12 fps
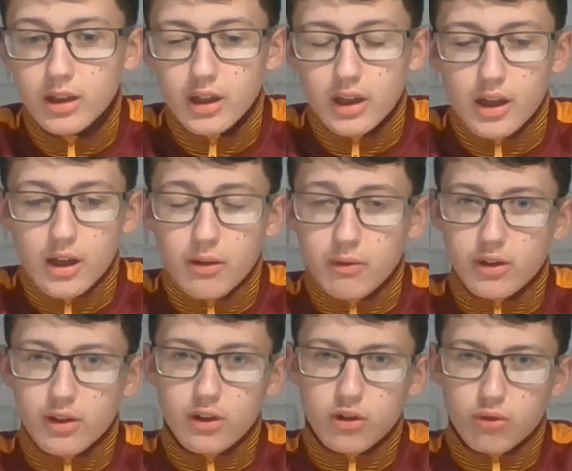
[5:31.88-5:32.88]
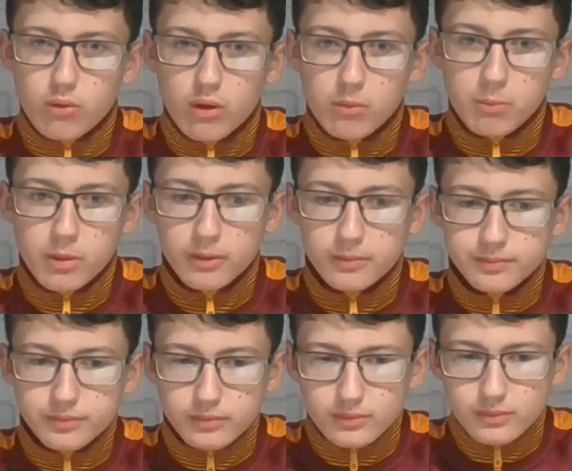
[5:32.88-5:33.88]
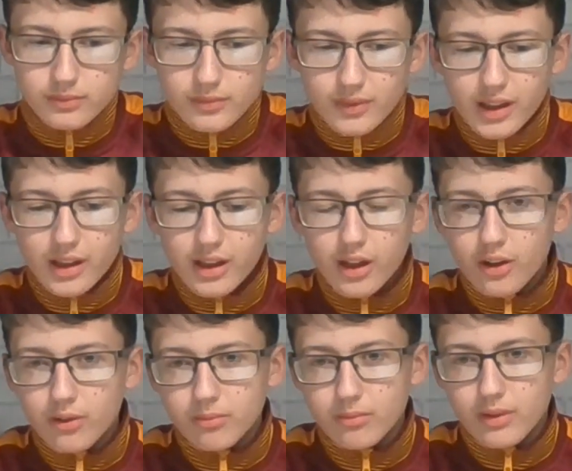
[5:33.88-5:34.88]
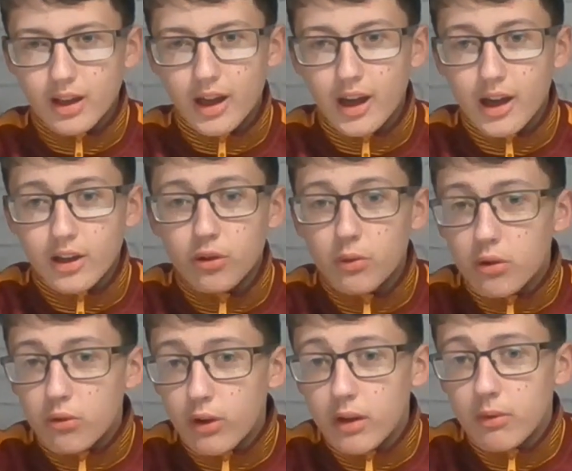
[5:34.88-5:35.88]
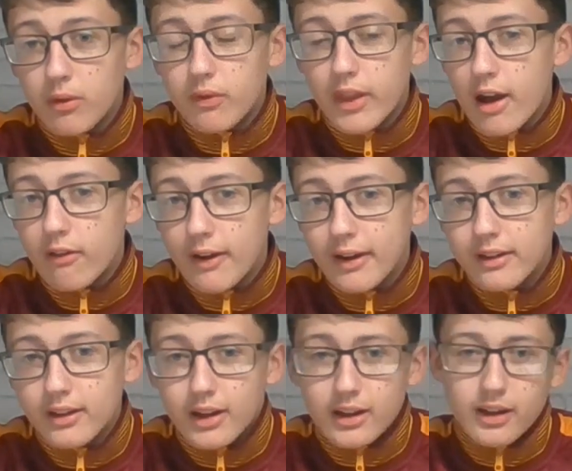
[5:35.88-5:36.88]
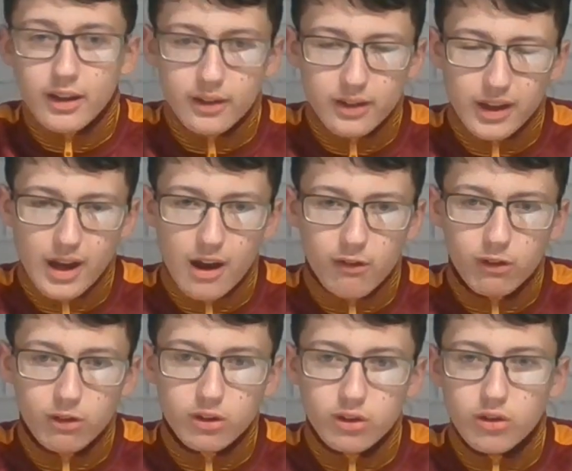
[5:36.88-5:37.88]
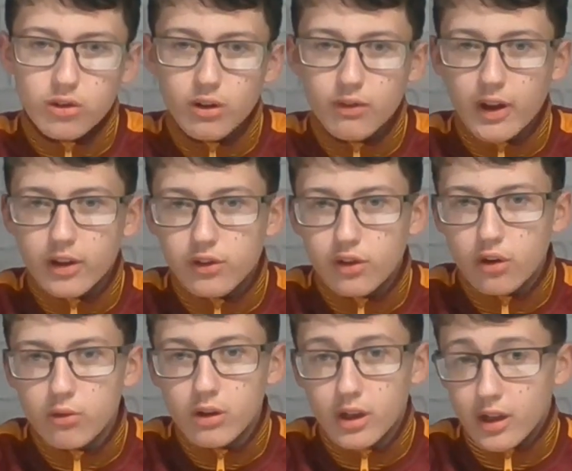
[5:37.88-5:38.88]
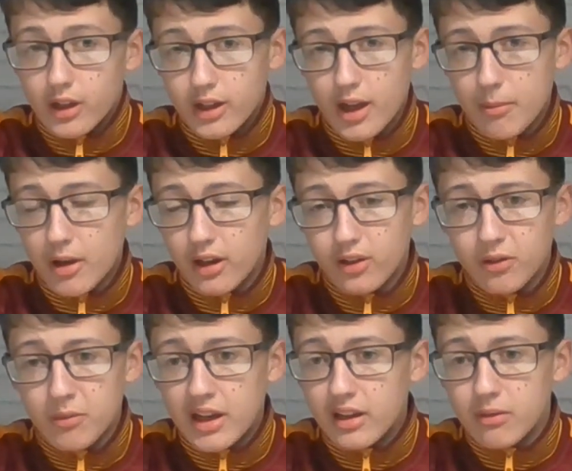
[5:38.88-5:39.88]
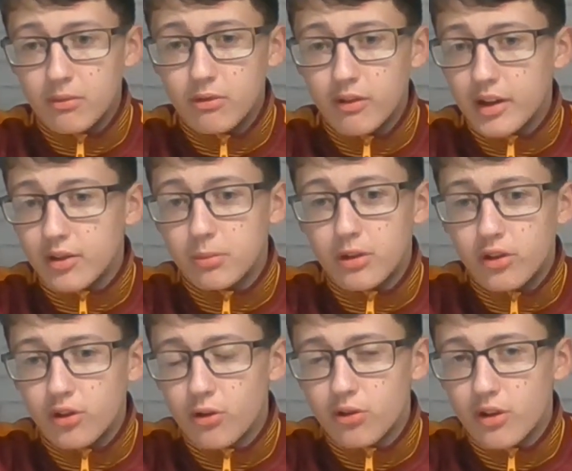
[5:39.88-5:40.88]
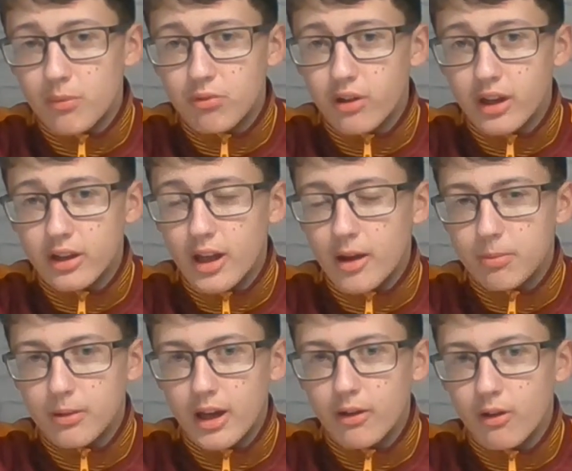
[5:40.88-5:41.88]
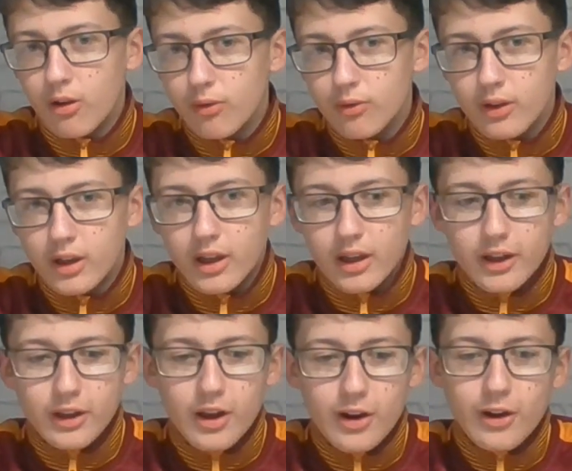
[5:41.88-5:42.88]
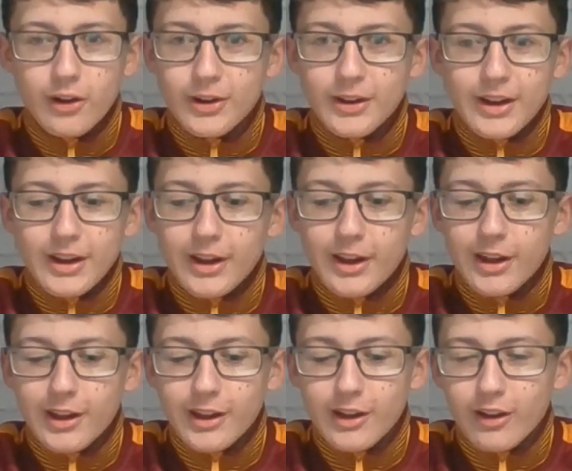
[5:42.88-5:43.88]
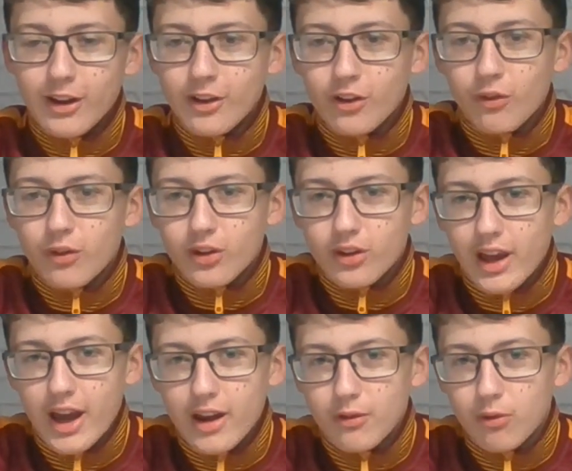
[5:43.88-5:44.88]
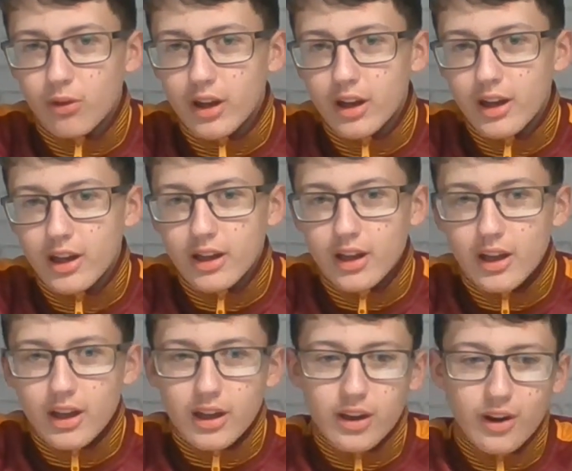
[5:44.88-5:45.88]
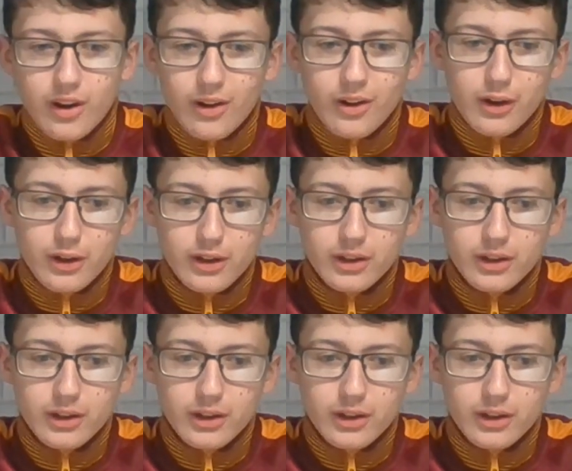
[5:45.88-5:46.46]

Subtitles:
which it just wasn't. But, you know, I do agree with their head. Didn't see Howards, they should have had two. Their manager made a great substitution in bringing their player off. You know, he's obviously head wanting it, you know, and